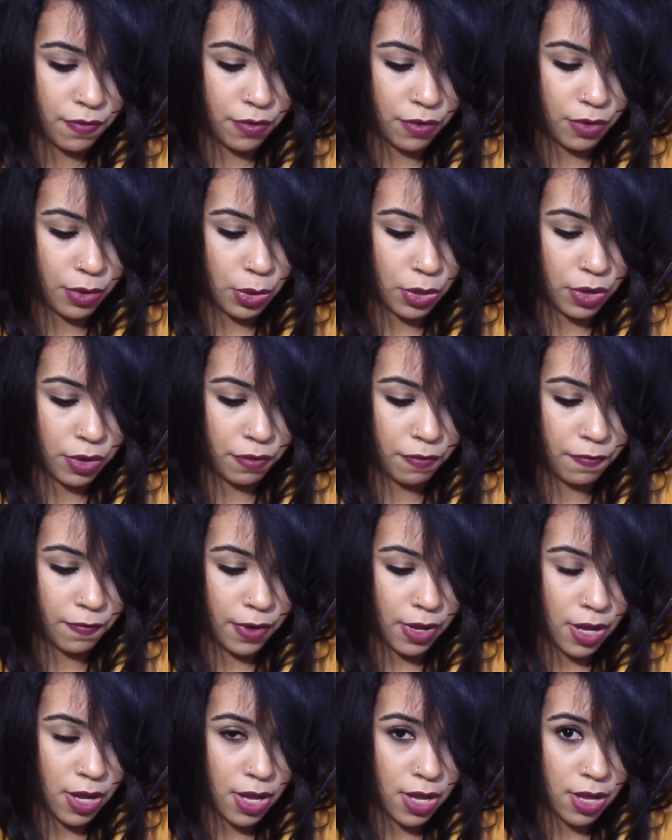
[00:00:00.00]
4,
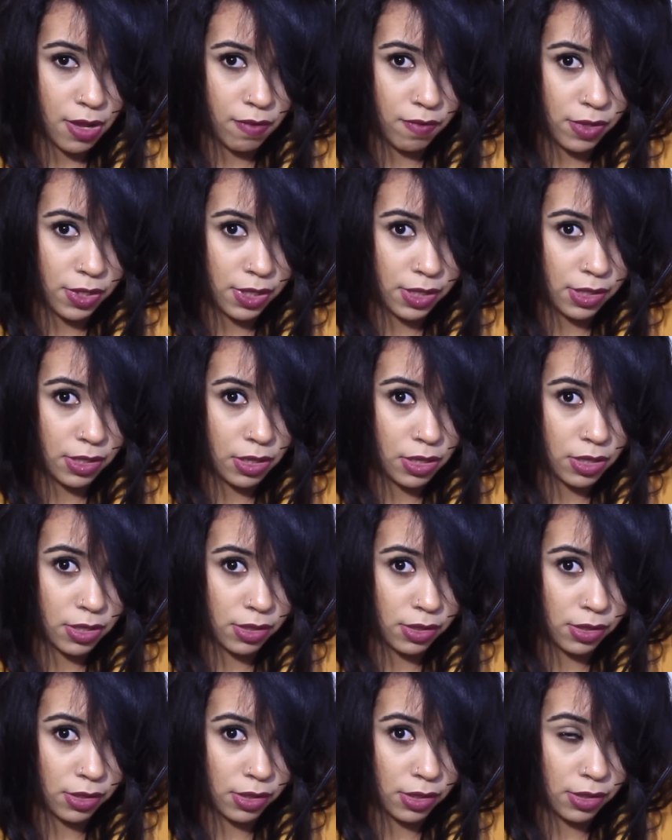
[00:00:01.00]
5,
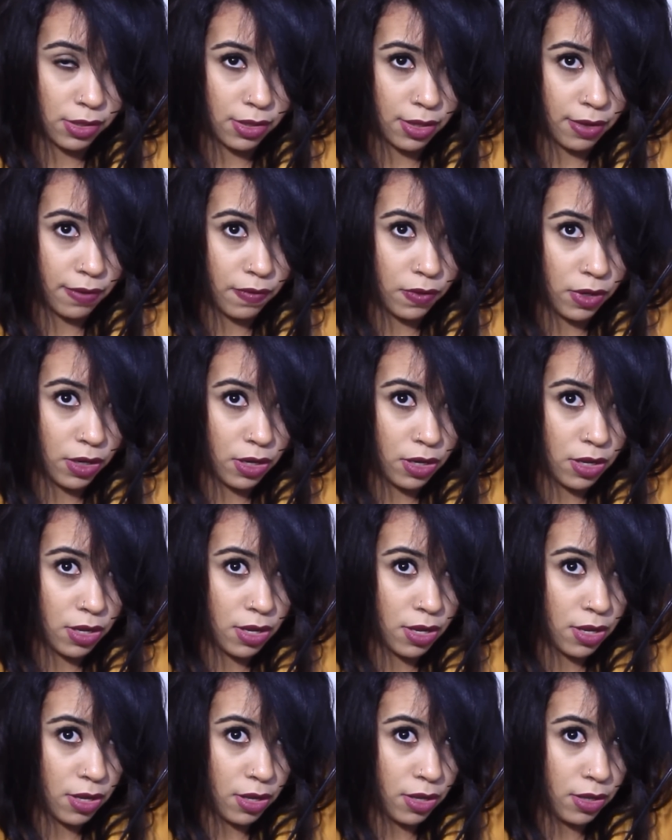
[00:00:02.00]
6, 7,
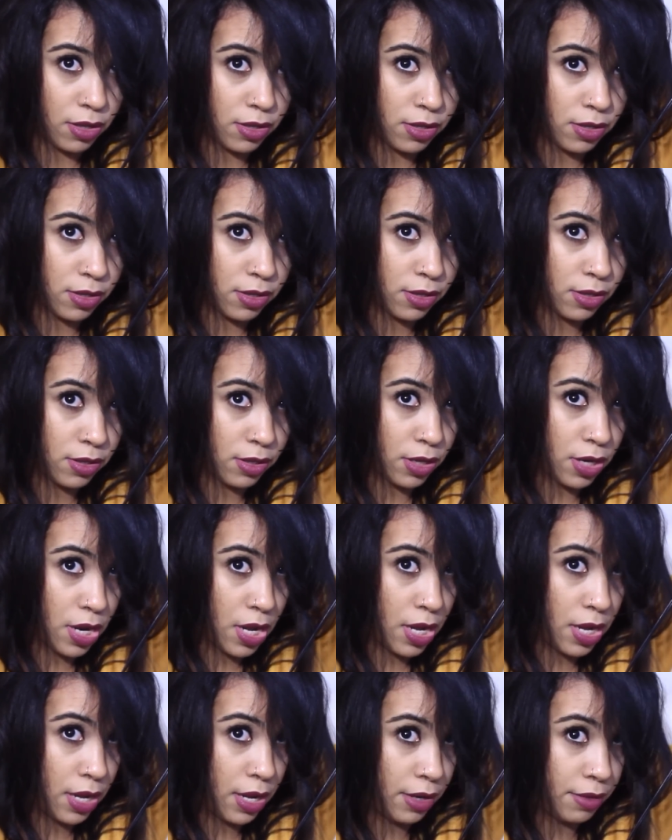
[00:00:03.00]
8,
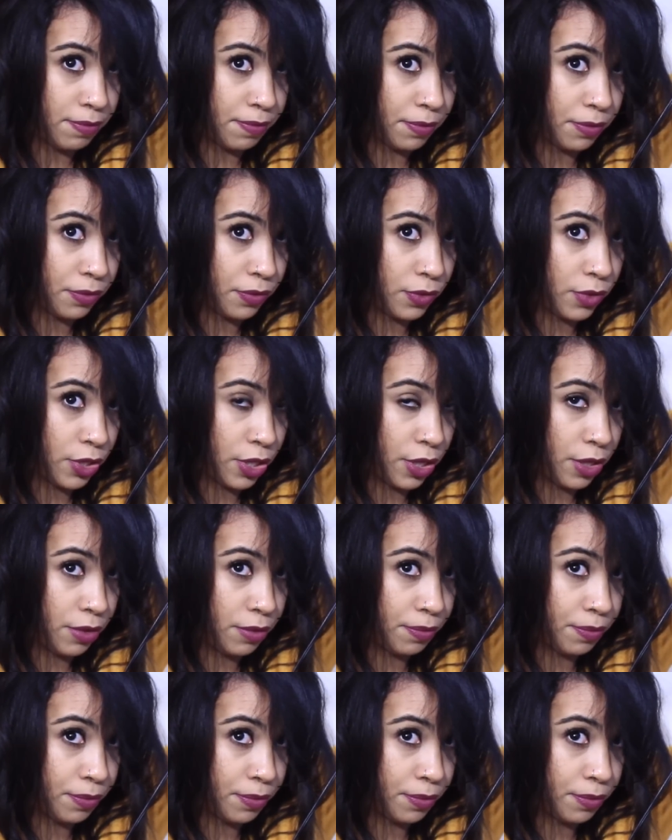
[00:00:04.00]
9, 10.